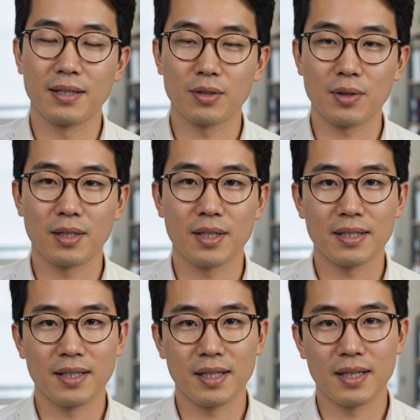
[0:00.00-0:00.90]
to trigger
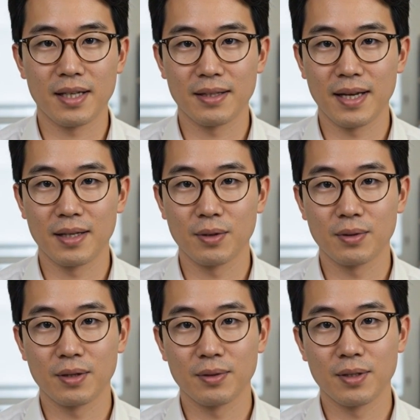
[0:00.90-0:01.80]
it, then
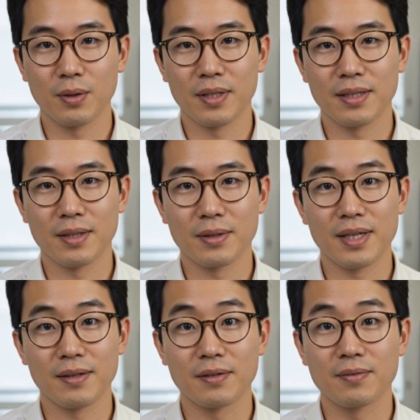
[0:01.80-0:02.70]
use the resulting
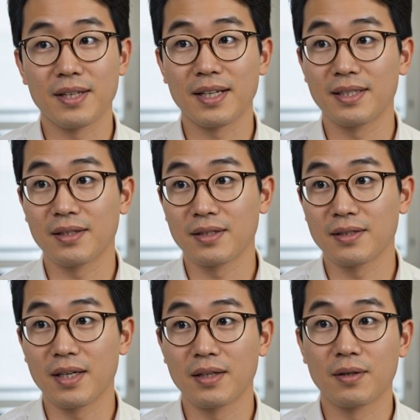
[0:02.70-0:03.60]
use after free
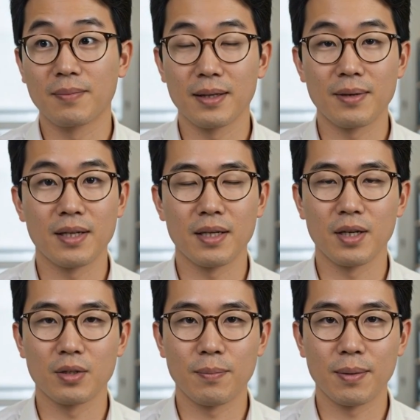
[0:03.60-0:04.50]
condition to manipulate
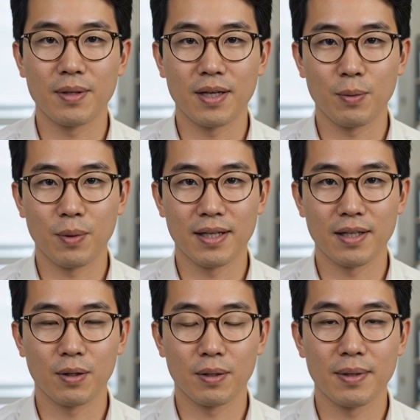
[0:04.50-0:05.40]
kernel memory in a way
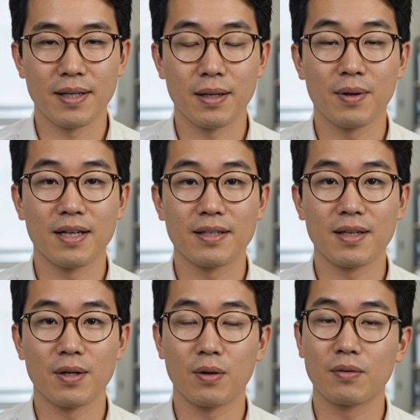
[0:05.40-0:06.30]
that ultimately grants
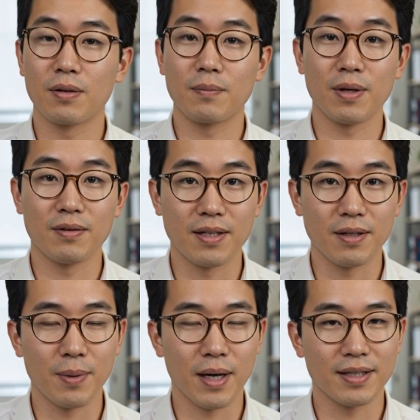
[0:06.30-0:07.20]
their own
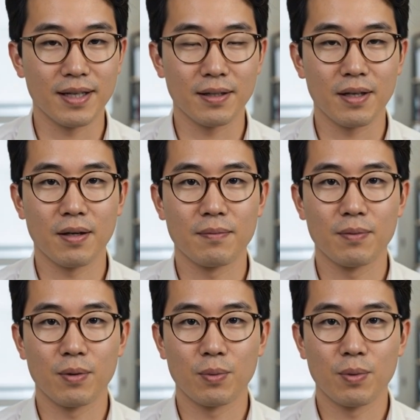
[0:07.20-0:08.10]
unprivileged process
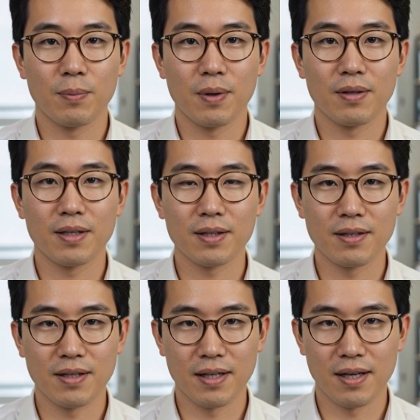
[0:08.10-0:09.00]
full root privileges.